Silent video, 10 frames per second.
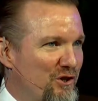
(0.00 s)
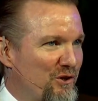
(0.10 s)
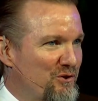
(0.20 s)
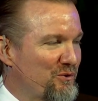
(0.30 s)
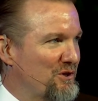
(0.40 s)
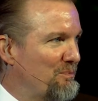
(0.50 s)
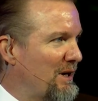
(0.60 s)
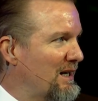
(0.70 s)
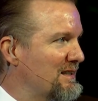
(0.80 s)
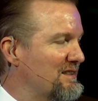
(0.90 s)
Joe's
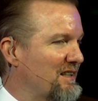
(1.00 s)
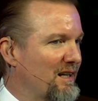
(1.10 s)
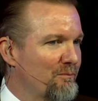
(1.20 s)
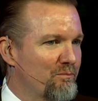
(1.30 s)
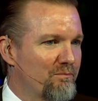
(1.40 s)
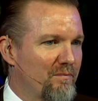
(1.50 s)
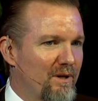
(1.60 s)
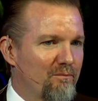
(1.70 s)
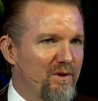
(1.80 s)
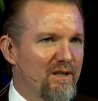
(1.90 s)
response, and I'm
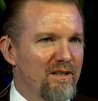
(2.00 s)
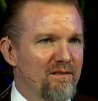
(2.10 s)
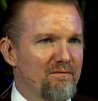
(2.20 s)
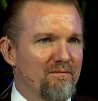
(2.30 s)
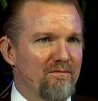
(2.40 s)
I'm going to